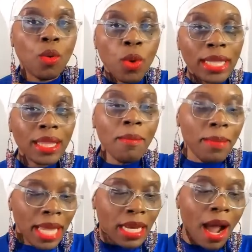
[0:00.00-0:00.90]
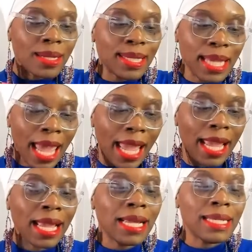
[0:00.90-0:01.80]
what the men are
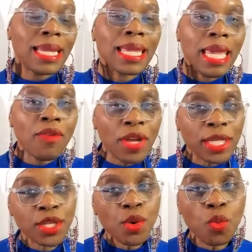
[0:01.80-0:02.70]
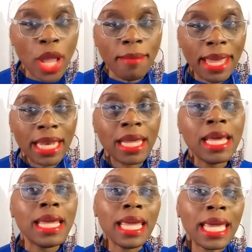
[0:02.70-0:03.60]
saying to give it to women
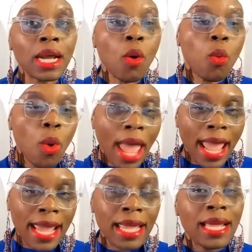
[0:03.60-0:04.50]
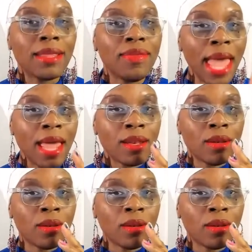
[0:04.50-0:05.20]
in a way that